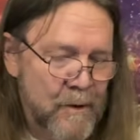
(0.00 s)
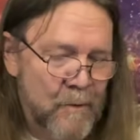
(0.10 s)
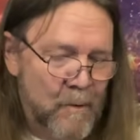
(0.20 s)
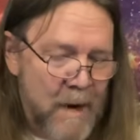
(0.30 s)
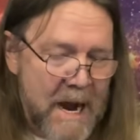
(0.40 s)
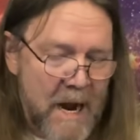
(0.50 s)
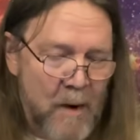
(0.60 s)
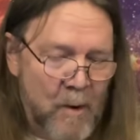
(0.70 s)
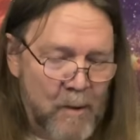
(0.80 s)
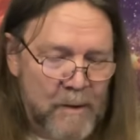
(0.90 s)

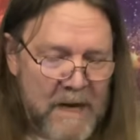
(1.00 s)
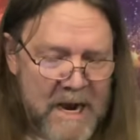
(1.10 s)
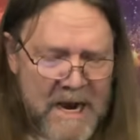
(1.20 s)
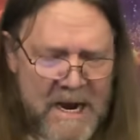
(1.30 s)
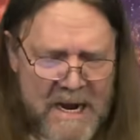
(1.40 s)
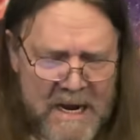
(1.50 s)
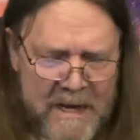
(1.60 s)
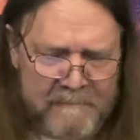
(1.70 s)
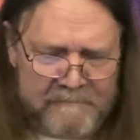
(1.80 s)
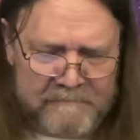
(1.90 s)
Wow.
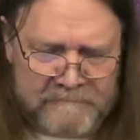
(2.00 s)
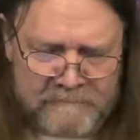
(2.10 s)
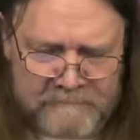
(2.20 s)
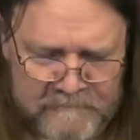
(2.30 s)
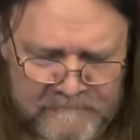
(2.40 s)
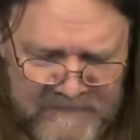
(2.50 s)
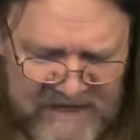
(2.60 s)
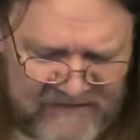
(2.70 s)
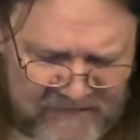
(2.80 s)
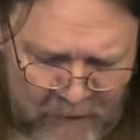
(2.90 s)
Um,
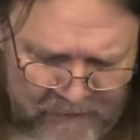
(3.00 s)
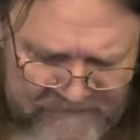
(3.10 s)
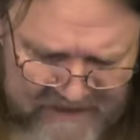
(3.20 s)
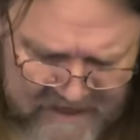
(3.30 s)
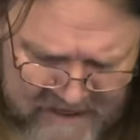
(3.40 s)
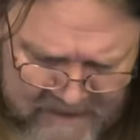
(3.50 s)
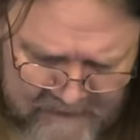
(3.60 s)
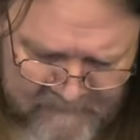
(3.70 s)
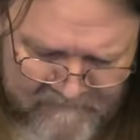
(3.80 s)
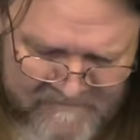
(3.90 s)
it shows a,
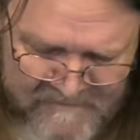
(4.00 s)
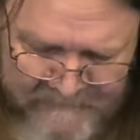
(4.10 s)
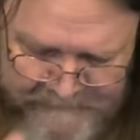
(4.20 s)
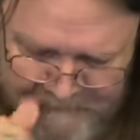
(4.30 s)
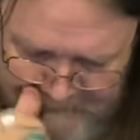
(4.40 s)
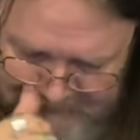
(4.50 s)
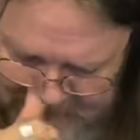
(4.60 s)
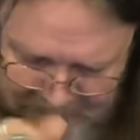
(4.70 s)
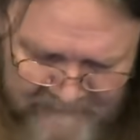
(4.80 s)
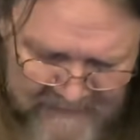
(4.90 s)

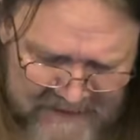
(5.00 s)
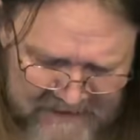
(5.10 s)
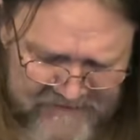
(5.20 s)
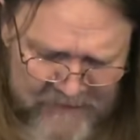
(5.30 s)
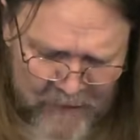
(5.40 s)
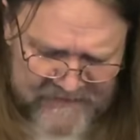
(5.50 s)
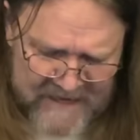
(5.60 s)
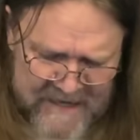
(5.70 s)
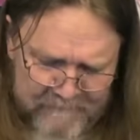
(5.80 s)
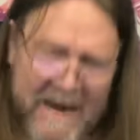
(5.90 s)
it shows
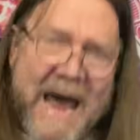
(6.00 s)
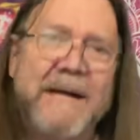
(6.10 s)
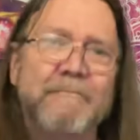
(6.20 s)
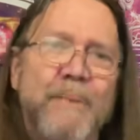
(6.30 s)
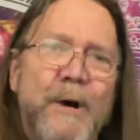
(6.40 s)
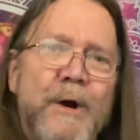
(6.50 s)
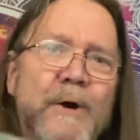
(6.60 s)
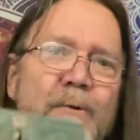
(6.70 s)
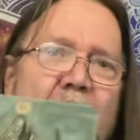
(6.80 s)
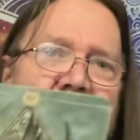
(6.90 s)
a black
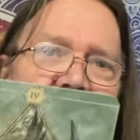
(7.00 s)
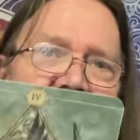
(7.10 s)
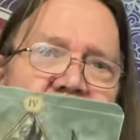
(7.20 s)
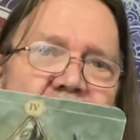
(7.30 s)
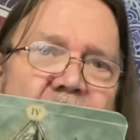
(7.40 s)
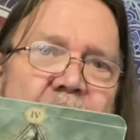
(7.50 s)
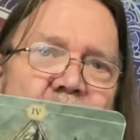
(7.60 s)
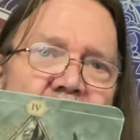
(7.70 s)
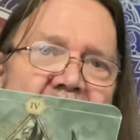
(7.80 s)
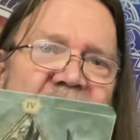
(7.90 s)
bird right here. You
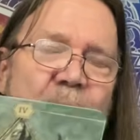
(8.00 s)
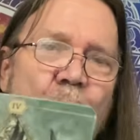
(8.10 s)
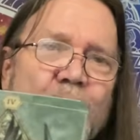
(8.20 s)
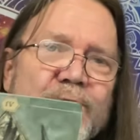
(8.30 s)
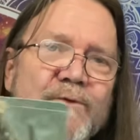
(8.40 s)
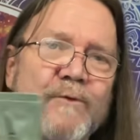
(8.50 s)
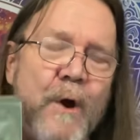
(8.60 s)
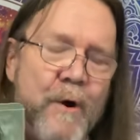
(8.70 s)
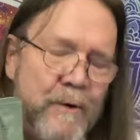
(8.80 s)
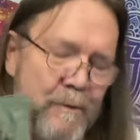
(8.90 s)
know, that's Odin's
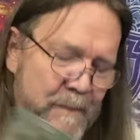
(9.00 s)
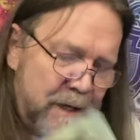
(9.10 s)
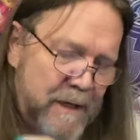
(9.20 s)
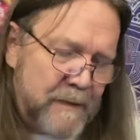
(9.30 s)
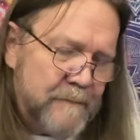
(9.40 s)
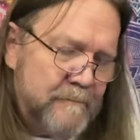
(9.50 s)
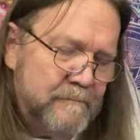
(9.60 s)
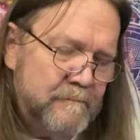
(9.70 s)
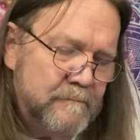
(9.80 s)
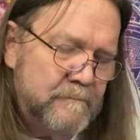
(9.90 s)
crow to me.
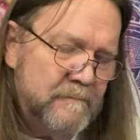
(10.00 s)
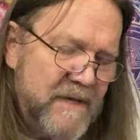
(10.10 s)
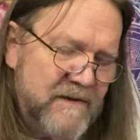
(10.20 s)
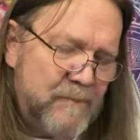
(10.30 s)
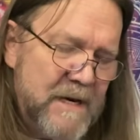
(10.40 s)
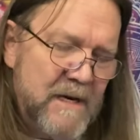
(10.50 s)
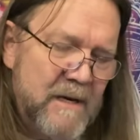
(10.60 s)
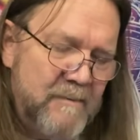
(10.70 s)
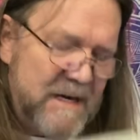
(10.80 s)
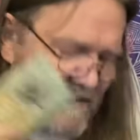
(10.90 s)
Let's read a
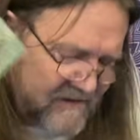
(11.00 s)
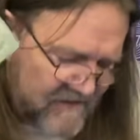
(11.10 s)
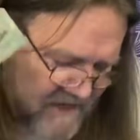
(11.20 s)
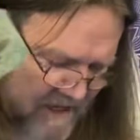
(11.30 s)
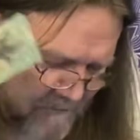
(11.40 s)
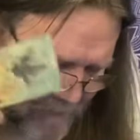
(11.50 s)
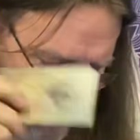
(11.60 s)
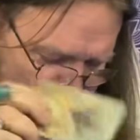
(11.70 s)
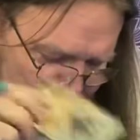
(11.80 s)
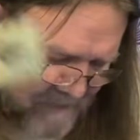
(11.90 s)
little bit. This is the
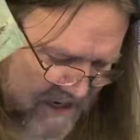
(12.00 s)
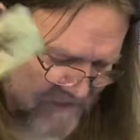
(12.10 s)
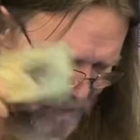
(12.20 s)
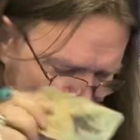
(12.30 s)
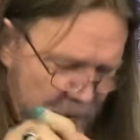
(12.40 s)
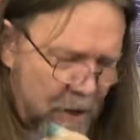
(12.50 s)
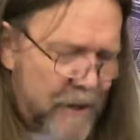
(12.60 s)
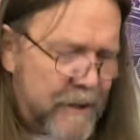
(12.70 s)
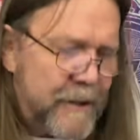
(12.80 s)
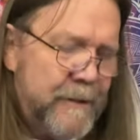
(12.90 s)
Emperor. It's a major
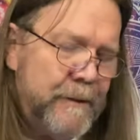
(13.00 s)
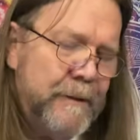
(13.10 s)
arcana.